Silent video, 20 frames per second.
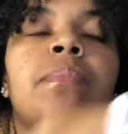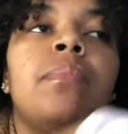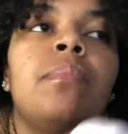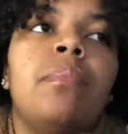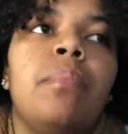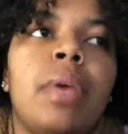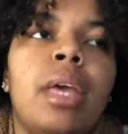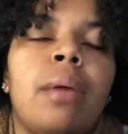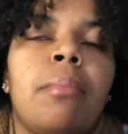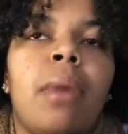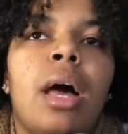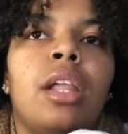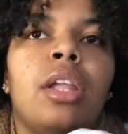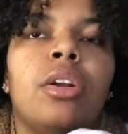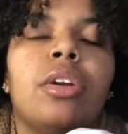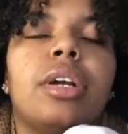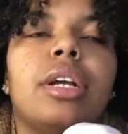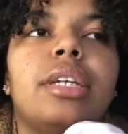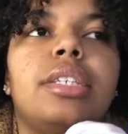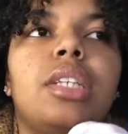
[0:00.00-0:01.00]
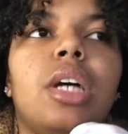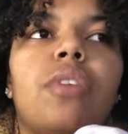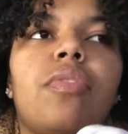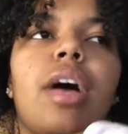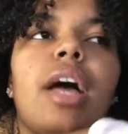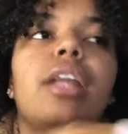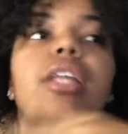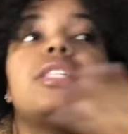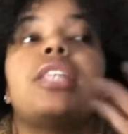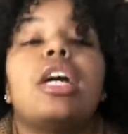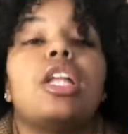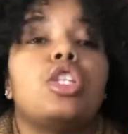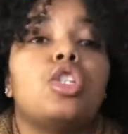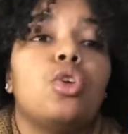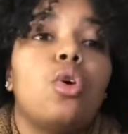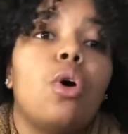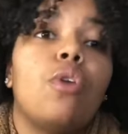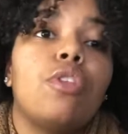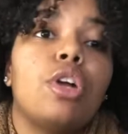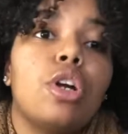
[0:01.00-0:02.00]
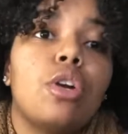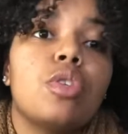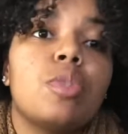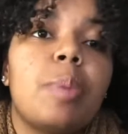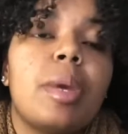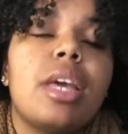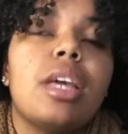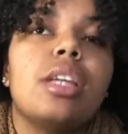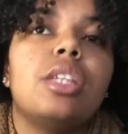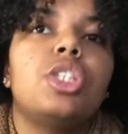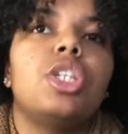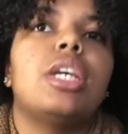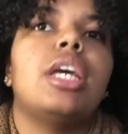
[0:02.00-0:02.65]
me and my lurking self, I decided to go on the girl's page,